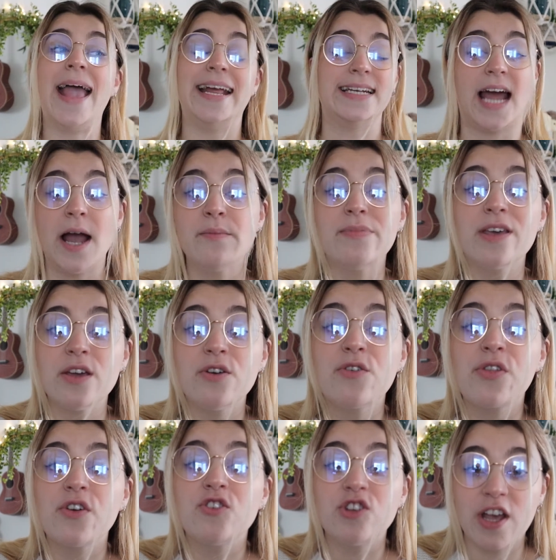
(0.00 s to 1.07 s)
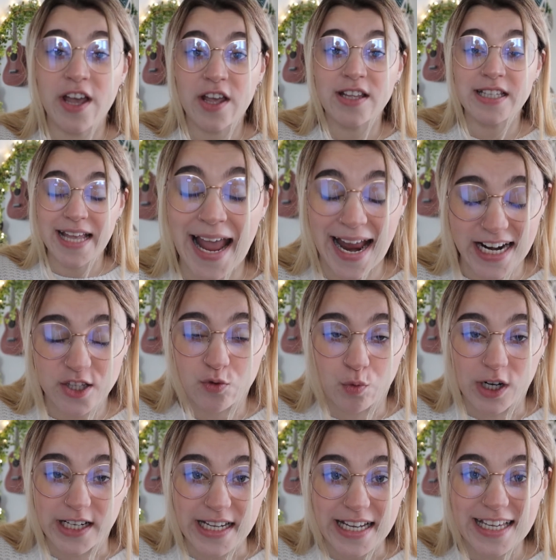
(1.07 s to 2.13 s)
and I'm the youth, and it's
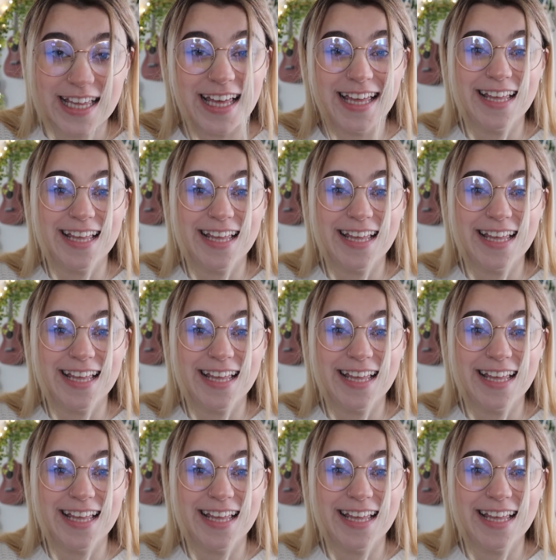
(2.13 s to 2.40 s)
working.